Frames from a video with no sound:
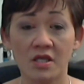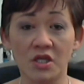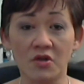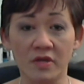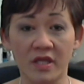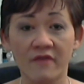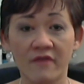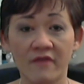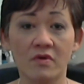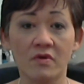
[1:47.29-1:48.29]
give you
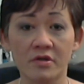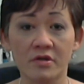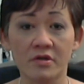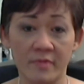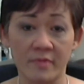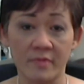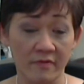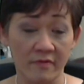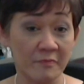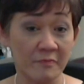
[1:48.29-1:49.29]
a little bit of a peace of
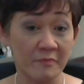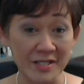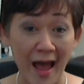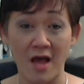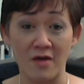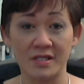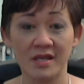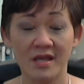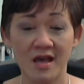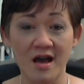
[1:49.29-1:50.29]
mind around,
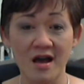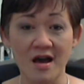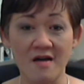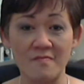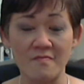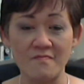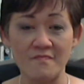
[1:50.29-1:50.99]
all